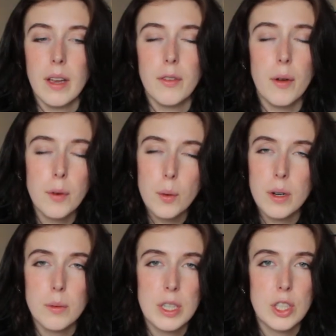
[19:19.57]
If you ever
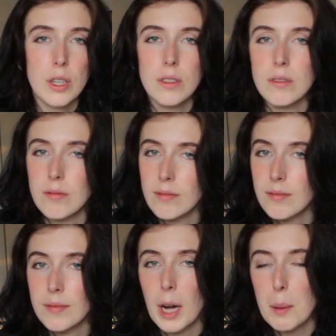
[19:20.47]
want to reach out,
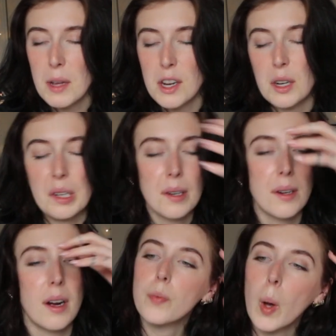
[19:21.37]
I'm here.
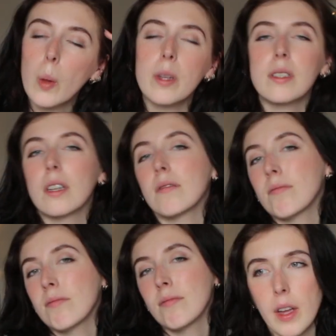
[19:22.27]
I'll listen.
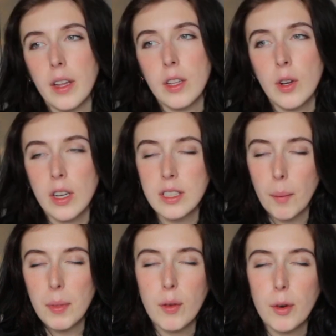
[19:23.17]
You got
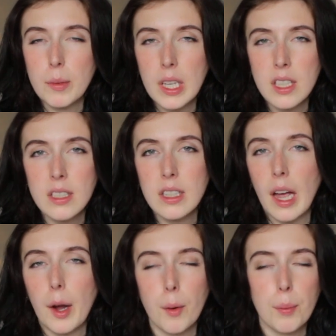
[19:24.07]
something from this?
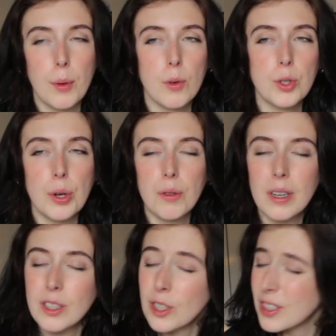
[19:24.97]
I hope you enjoy the
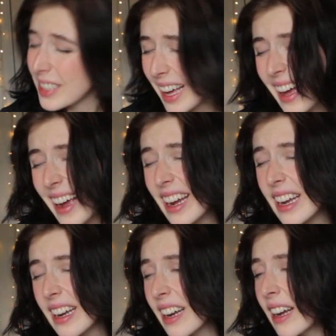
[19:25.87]
rest of your
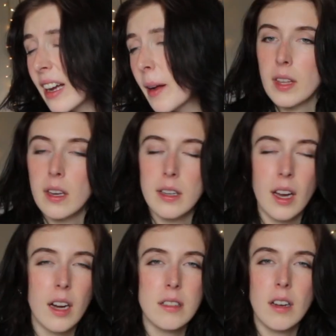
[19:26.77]
day.
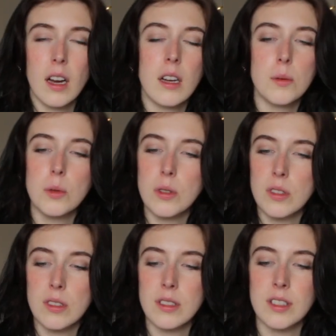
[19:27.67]
Yeah, I
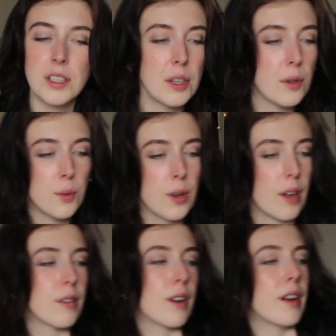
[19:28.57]
will see you
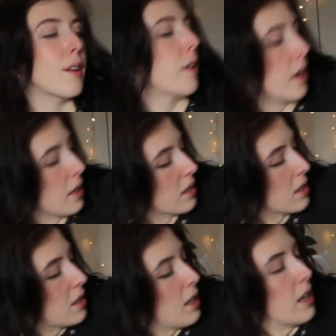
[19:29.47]
whenever I do next,
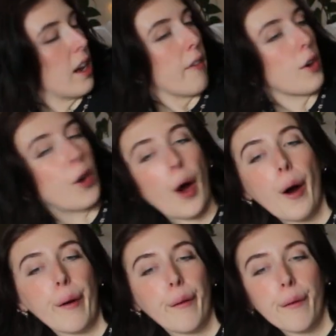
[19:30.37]
because I never know.